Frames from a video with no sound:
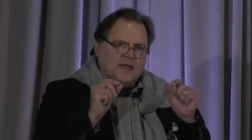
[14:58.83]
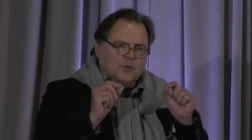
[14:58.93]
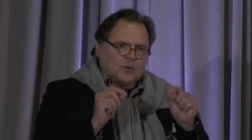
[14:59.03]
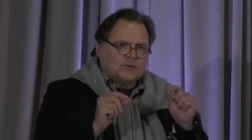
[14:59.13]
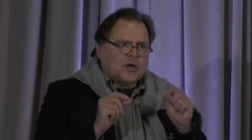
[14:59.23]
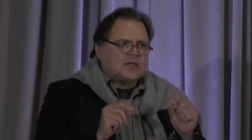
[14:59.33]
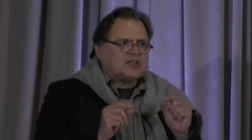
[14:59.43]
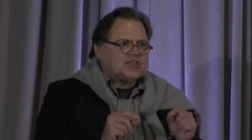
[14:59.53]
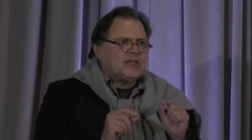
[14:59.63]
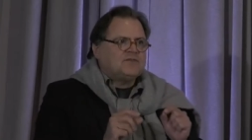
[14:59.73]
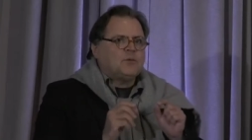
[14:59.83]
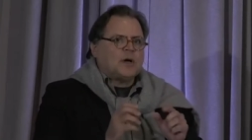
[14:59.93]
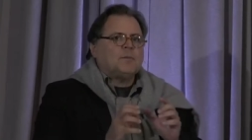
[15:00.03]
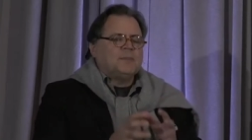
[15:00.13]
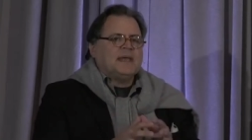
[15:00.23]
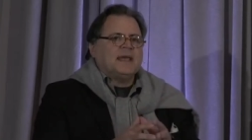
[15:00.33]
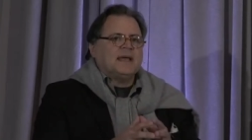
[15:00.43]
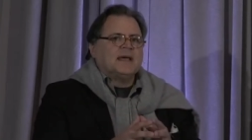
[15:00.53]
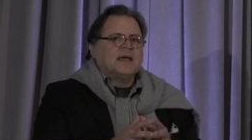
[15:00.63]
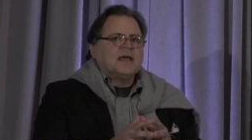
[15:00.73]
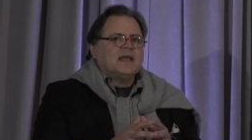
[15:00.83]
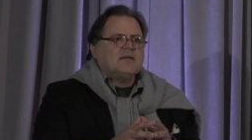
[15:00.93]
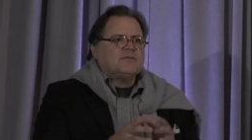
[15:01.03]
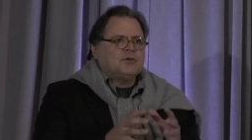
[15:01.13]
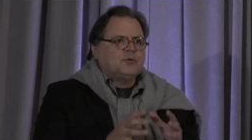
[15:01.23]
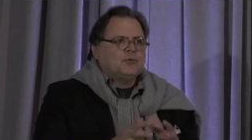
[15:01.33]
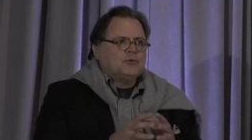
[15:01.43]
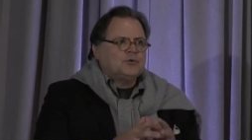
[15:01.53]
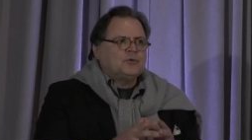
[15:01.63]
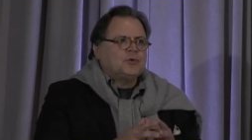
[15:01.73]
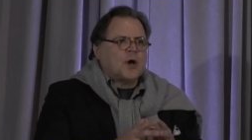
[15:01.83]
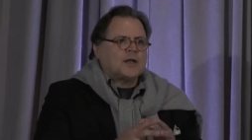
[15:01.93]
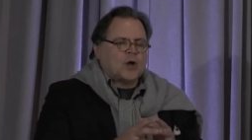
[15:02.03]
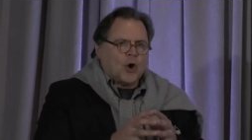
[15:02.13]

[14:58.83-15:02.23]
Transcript: you will not achieve well being if you do not